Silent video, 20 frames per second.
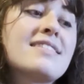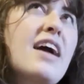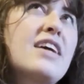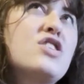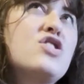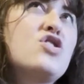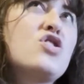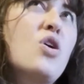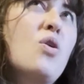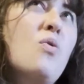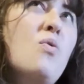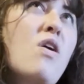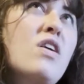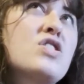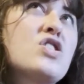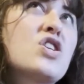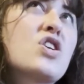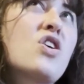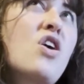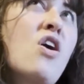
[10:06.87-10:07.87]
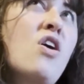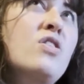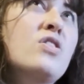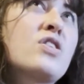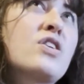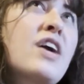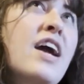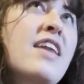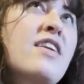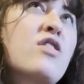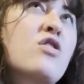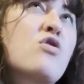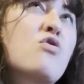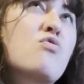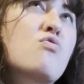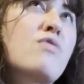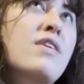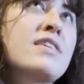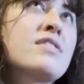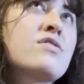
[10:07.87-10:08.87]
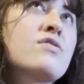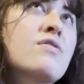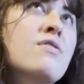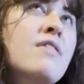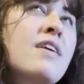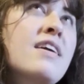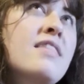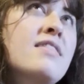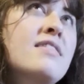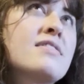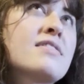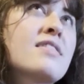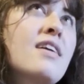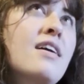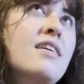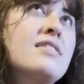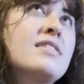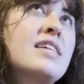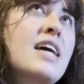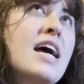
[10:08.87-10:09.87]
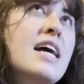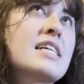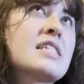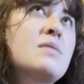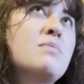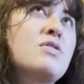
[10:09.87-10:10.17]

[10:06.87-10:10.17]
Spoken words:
I don't want to call her an aggressor in this context,